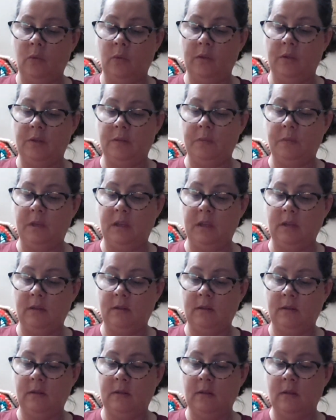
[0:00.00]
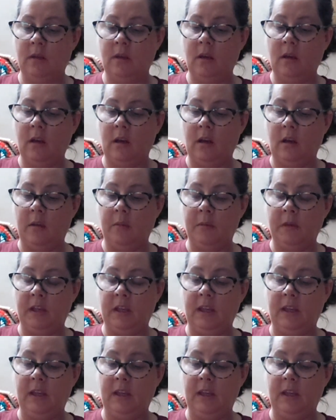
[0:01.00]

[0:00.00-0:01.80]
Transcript: which means I'm at